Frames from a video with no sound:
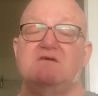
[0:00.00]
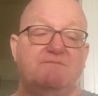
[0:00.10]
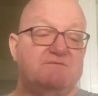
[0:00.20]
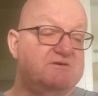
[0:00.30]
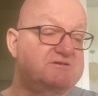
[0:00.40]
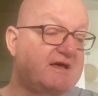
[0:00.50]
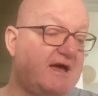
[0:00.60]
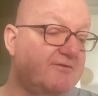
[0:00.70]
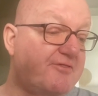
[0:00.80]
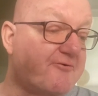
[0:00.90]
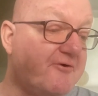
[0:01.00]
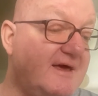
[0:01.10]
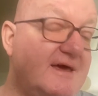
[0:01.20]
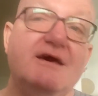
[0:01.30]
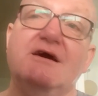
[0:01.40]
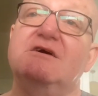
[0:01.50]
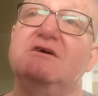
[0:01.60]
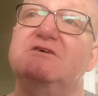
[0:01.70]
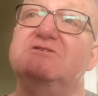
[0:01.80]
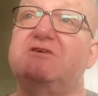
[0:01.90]
Ipswich Town 3,
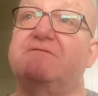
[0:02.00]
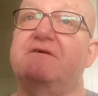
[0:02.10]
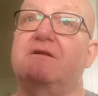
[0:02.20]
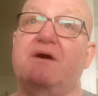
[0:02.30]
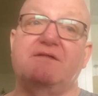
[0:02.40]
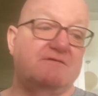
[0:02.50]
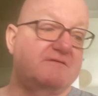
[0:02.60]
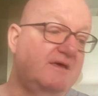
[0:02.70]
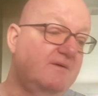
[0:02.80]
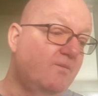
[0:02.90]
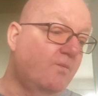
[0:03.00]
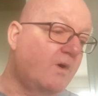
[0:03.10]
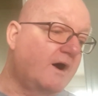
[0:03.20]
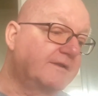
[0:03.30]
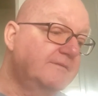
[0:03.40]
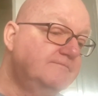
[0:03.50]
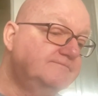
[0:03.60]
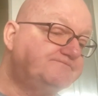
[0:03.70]
Sheffield Wednesday 1.